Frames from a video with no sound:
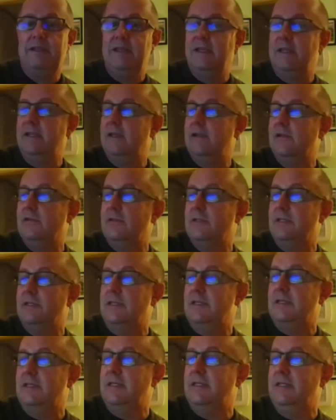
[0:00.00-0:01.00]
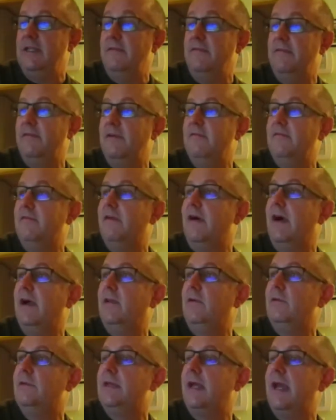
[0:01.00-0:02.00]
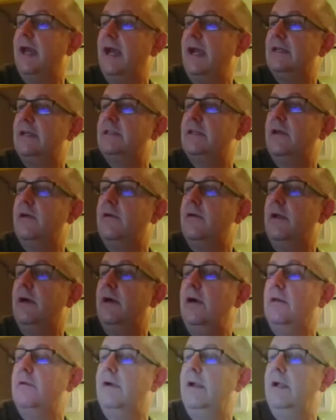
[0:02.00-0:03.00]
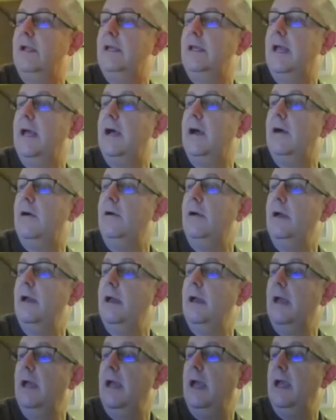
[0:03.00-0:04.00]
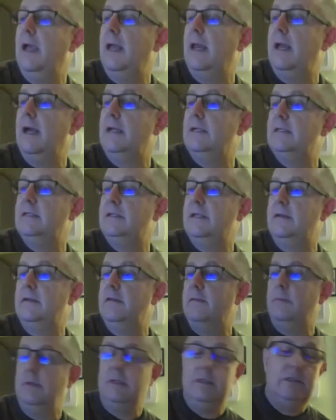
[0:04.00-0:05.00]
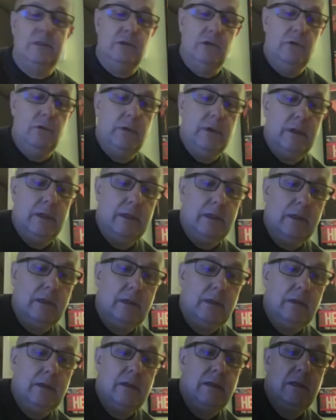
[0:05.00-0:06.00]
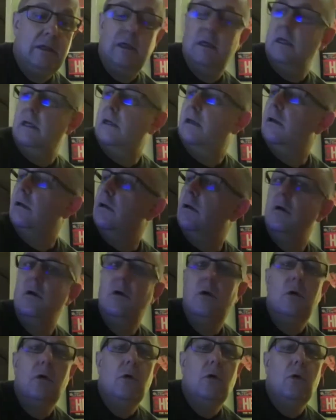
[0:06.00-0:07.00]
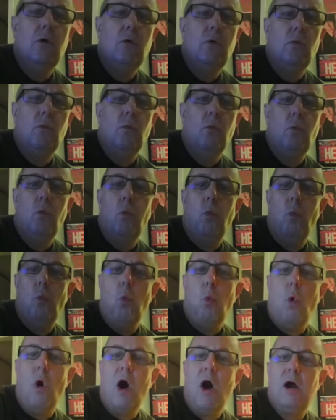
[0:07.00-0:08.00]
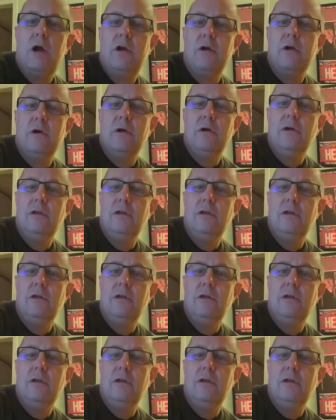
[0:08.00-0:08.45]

there's different vinyl tags going on right now, and I seem to be doing the Walker